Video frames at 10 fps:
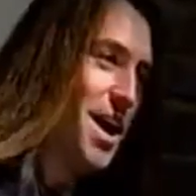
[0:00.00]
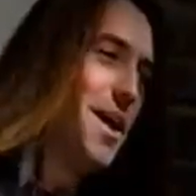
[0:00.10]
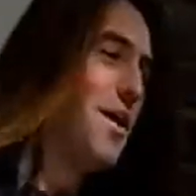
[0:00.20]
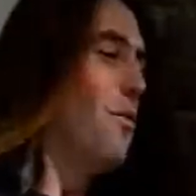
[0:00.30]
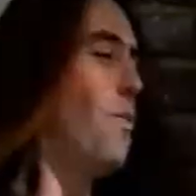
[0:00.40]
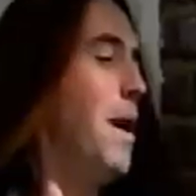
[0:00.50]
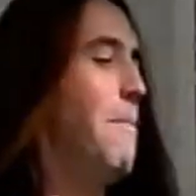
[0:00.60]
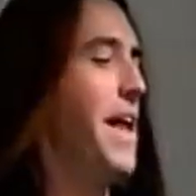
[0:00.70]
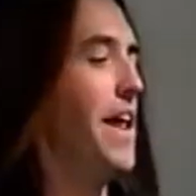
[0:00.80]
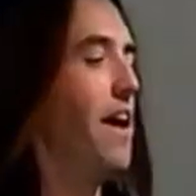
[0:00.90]
Women,
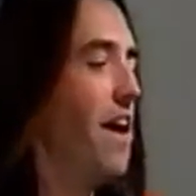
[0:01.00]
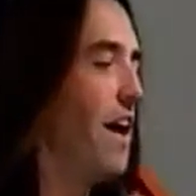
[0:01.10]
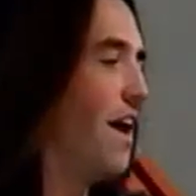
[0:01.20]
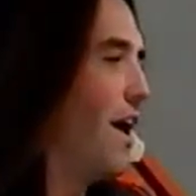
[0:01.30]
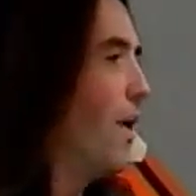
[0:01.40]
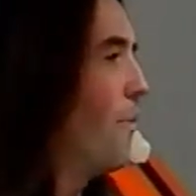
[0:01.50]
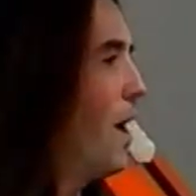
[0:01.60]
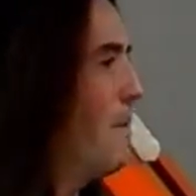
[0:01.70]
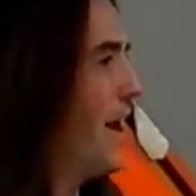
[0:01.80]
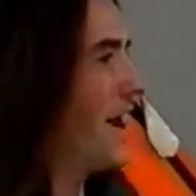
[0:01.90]
women,
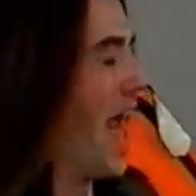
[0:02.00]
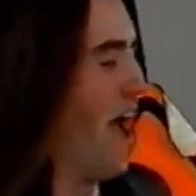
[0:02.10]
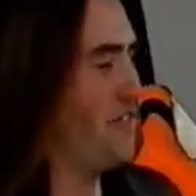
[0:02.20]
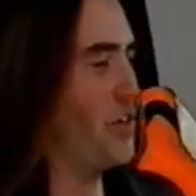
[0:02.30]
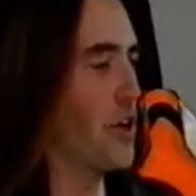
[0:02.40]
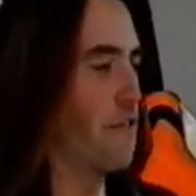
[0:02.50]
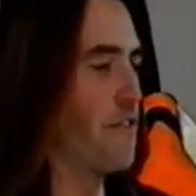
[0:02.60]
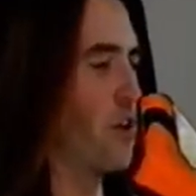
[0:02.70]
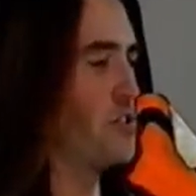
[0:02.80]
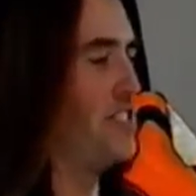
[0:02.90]
after your first
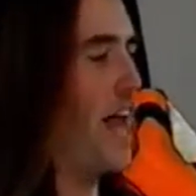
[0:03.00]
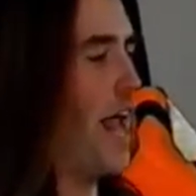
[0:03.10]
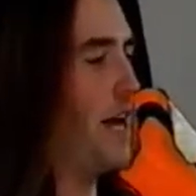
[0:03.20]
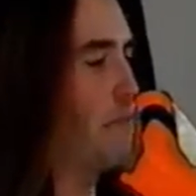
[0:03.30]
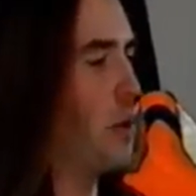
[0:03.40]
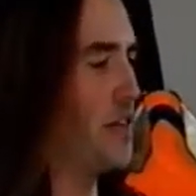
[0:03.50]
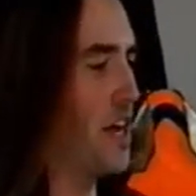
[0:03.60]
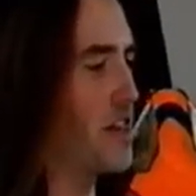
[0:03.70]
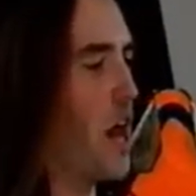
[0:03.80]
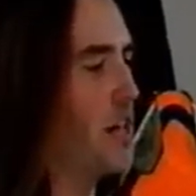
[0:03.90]
date, put the
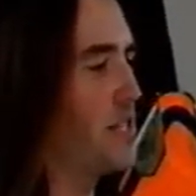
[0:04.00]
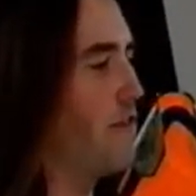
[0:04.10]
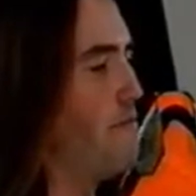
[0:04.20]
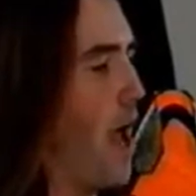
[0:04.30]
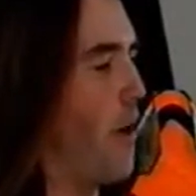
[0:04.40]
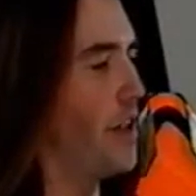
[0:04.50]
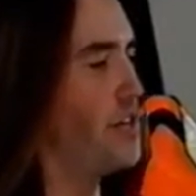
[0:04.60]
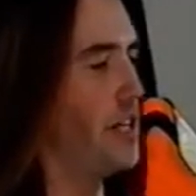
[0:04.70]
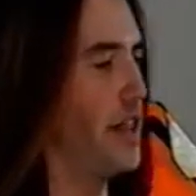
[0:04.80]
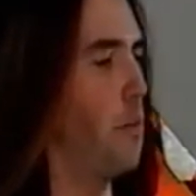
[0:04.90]
thoughts of marriage into the
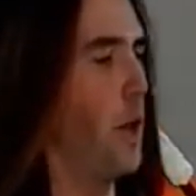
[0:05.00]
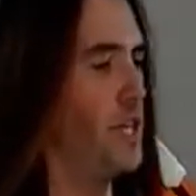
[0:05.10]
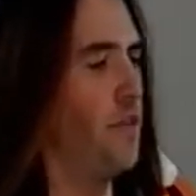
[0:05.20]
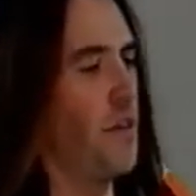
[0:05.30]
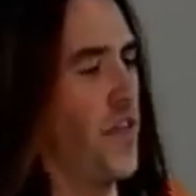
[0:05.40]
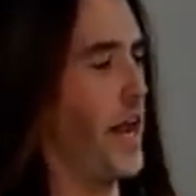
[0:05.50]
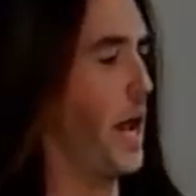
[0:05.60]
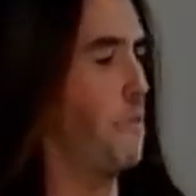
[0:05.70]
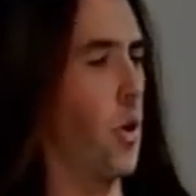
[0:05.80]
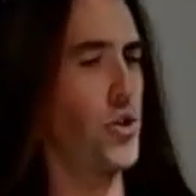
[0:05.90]
wishful thinking
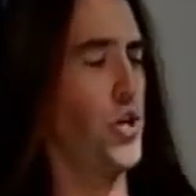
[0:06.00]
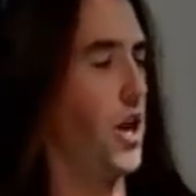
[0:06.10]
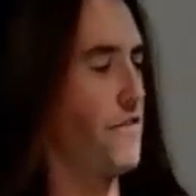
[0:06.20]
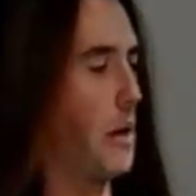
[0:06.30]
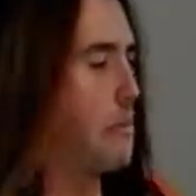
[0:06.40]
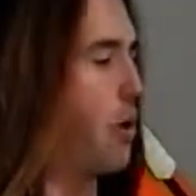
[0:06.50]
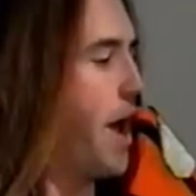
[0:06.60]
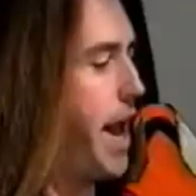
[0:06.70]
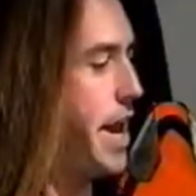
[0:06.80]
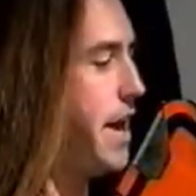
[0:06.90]
portion of your brain.
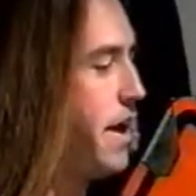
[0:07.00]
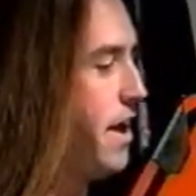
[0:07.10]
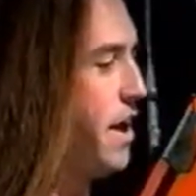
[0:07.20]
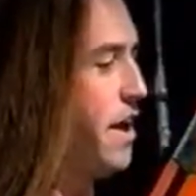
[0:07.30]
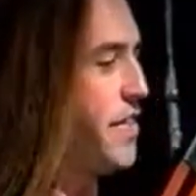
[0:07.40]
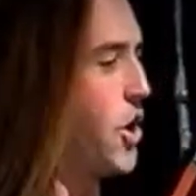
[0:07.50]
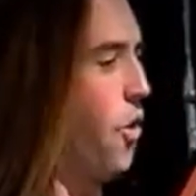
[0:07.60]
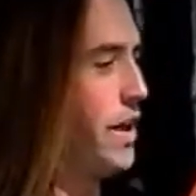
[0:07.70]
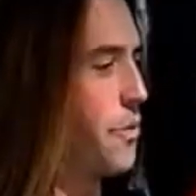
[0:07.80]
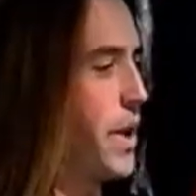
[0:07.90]
The only
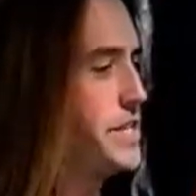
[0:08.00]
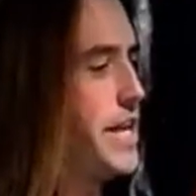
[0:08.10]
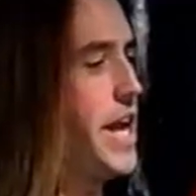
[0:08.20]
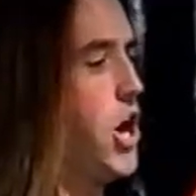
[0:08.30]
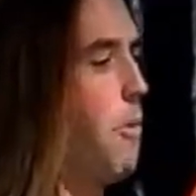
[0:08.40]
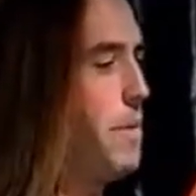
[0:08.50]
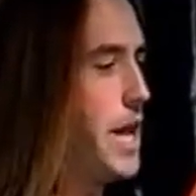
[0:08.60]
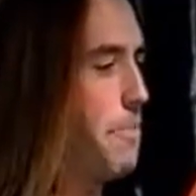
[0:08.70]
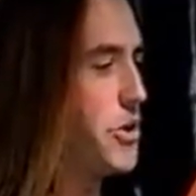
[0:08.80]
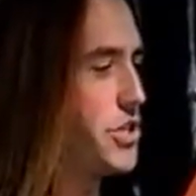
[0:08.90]
reason he opened up your
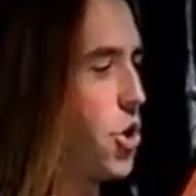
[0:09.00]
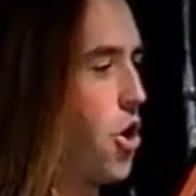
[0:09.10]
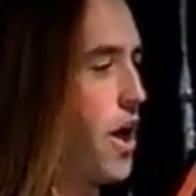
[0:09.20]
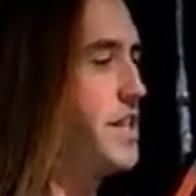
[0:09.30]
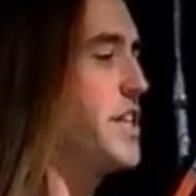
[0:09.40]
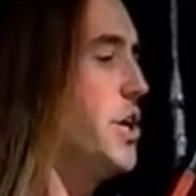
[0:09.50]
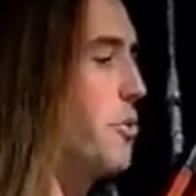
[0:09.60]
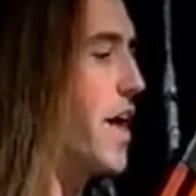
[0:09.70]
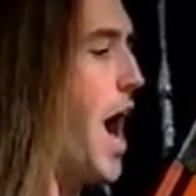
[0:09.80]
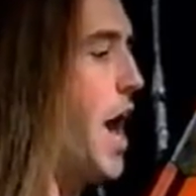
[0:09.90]
door and said you were the
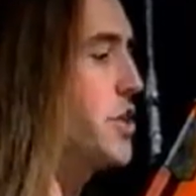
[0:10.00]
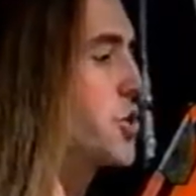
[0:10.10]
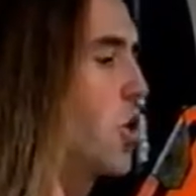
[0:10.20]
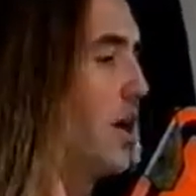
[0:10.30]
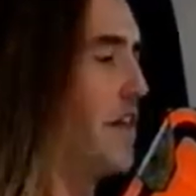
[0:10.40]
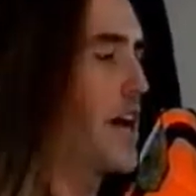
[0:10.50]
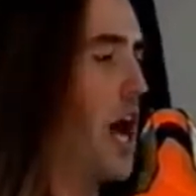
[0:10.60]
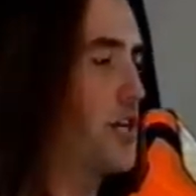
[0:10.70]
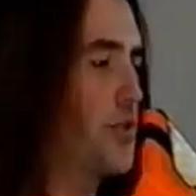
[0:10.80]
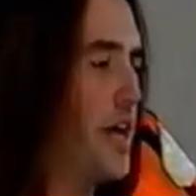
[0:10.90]
hottest girl in the
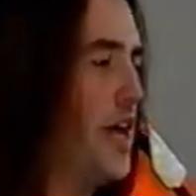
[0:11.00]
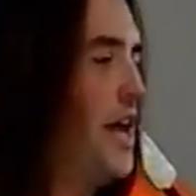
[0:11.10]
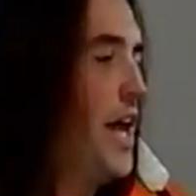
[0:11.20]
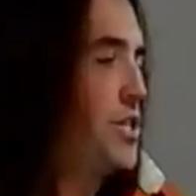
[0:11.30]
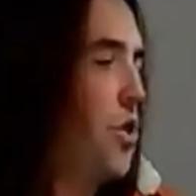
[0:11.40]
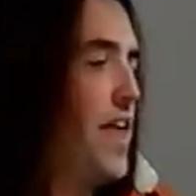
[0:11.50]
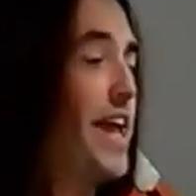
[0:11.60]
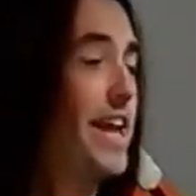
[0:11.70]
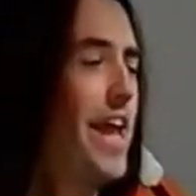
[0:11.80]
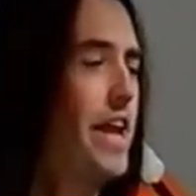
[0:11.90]
country is so that he could eat
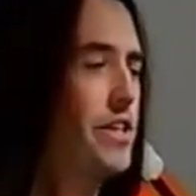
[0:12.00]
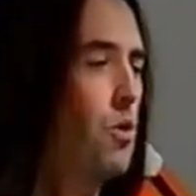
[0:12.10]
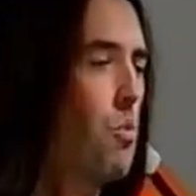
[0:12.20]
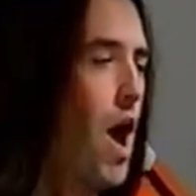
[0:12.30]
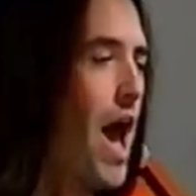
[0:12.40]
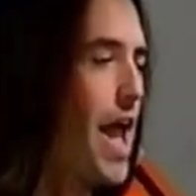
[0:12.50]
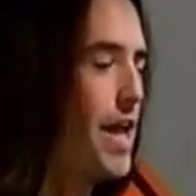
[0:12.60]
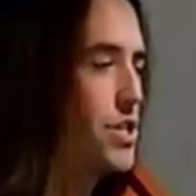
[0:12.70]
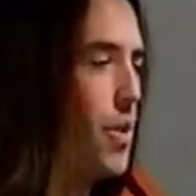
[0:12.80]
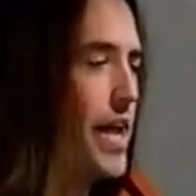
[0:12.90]
at the Y and so he
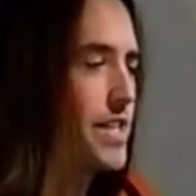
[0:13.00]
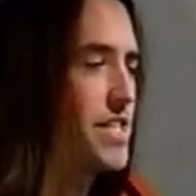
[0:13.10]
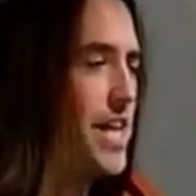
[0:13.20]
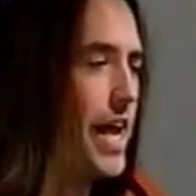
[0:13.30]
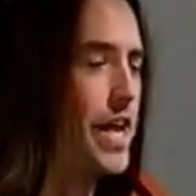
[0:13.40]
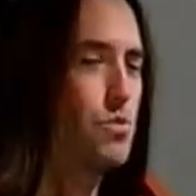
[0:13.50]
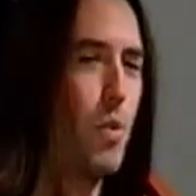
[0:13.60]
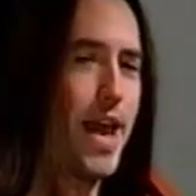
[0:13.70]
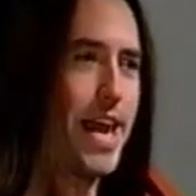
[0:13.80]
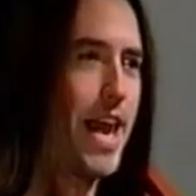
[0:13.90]
could stick his
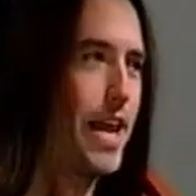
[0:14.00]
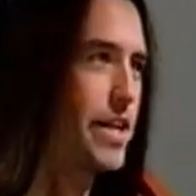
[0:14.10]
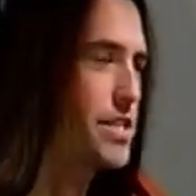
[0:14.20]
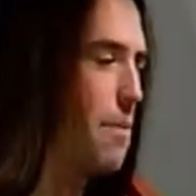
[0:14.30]
winky into something